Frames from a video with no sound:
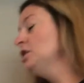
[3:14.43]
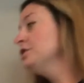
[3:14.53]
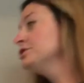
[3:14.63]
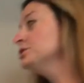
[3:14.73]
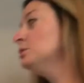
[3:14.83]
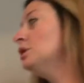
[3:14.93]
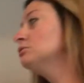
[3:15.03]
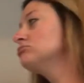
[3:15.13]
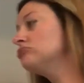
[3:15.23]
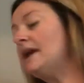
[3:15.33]
So
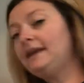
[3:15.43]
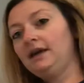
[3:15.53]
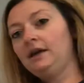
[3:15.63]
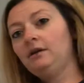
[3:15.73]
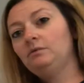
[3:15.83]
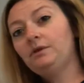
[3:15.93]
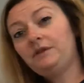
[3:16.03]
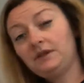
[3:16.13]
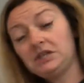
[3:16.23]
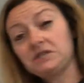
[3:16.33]
already
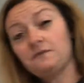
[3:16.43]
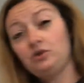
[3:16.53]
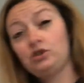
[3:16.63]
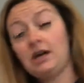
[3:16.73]
within this food